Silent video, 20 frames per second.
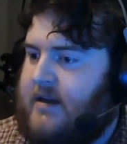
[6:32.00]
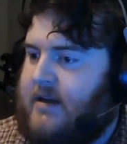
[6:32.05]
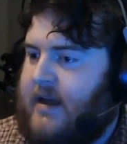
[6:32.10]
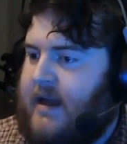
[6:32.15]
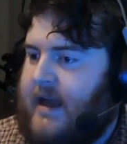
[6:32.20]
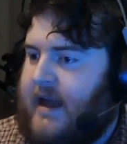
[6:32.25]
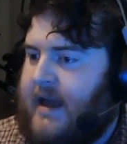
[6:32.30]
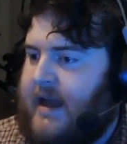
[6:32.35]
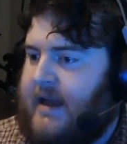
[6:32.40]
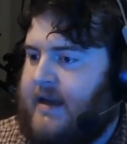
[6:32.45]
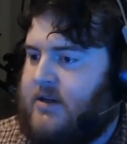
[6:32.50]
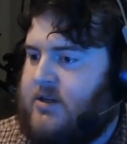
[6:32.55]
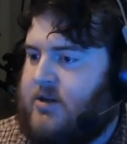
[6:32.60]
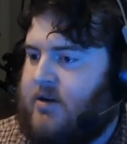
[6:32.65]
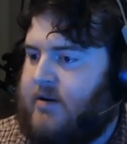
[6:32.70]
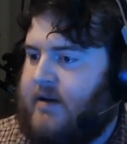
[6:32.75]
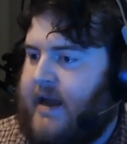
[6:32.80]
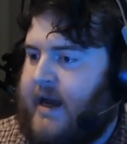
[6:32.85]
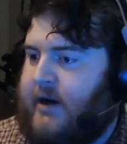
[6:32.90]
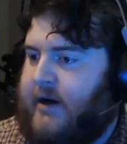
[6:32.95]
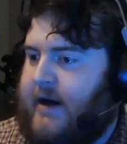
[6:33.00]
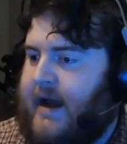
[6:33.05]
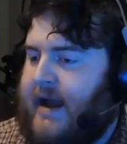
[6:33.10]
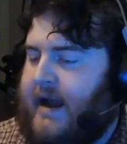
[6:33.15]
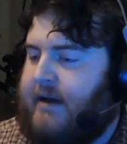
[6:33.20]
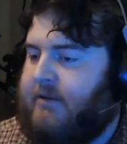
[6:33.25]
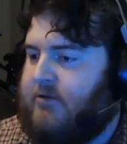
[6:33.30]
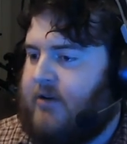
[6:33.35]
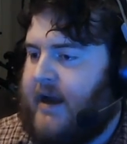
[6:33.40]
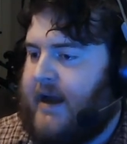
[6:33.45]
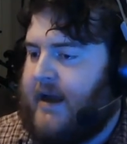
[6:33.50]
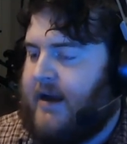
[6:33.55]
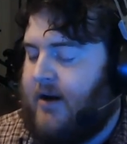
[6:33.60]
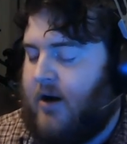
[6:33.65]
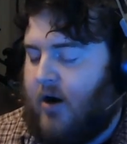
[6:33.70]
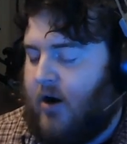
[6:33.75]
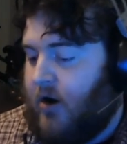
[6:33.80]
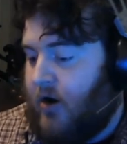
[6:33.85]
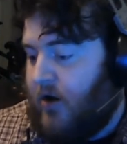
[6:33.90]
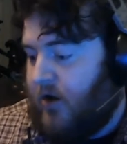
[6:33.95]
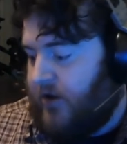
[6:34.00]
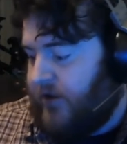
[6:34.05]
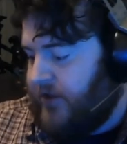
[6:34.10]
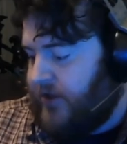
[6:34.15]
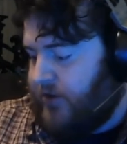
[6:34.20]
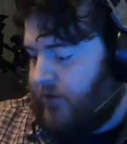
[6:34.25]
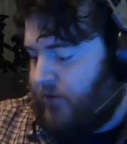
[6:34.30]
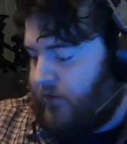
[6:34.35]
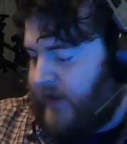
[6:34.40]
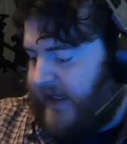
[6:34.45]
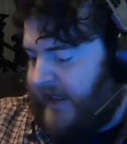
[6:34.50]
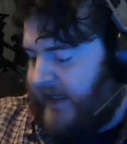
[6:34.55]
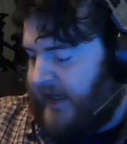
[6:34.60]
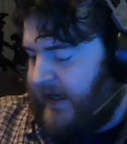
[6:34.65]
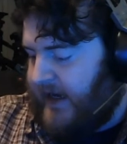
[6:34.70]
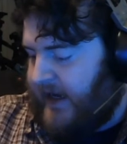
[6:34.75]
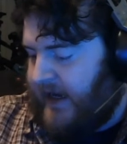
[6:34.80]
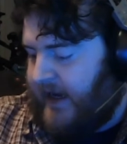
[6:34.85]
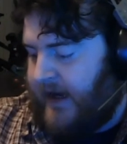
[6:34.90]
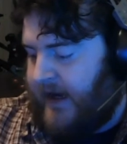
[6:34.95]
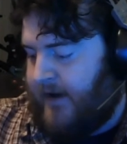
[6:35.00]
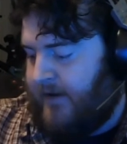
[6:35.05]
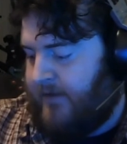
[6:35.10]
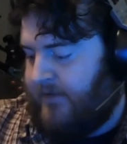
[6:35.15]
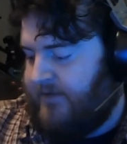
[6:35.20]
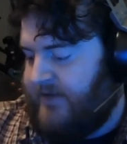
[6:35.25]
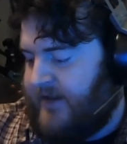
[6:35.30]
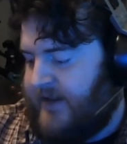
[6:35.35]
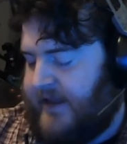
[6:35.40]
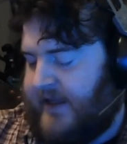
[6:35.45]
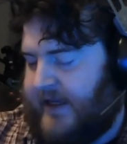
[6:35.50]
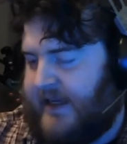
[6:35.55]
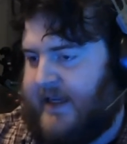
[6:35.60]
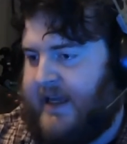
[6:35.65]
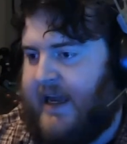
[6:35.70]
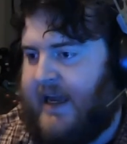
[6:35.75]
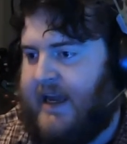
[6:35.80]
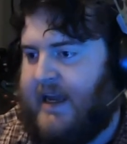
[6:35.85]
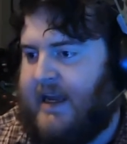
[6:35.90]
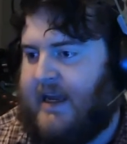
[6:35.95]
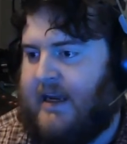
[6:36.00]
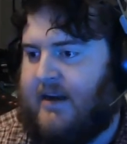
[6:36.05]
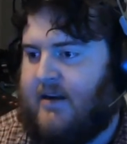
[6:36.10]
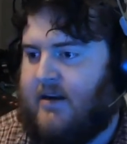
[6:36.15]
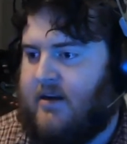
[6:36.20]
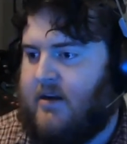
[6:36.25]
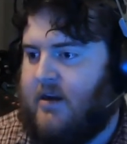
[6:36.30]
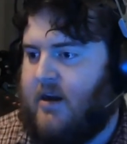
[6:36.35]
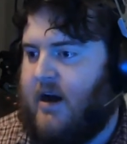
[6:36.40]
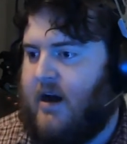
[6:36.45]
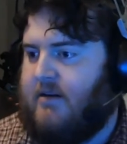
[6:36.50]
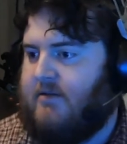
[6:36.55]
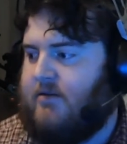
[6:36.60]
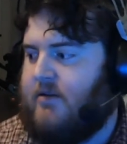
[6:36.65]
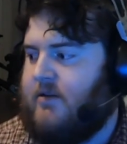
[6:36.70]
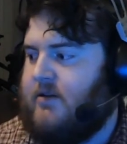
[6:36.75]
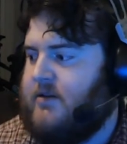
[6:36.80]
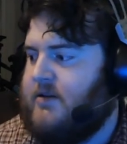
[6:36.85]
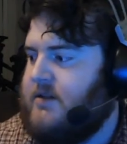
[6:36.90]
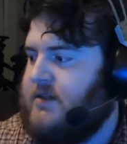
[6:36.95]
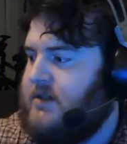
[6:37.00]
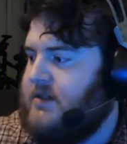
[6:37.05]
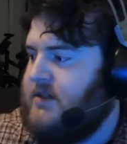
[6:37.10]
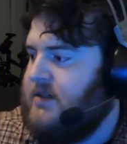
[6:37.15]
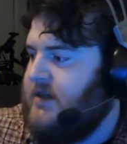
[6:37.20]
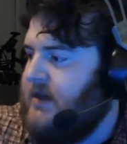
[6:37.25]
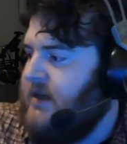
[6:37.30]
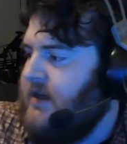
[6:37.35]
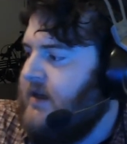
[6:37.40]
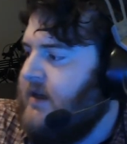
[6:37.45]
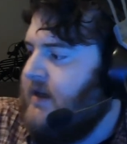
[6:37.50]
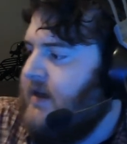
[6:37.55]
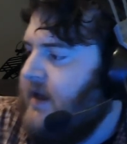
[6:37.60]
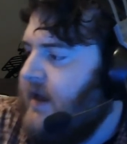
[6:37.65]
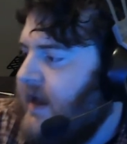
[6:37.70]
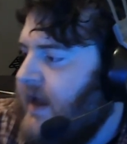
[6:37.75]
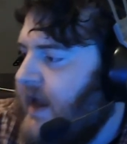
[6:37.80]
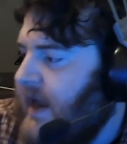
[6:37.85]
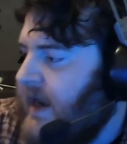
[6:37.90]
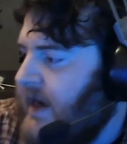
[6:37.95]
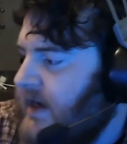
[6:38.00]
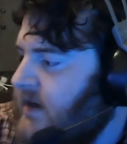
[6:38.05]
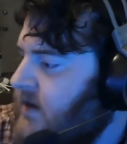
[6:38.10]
and so now I have read all three of the Kane novels and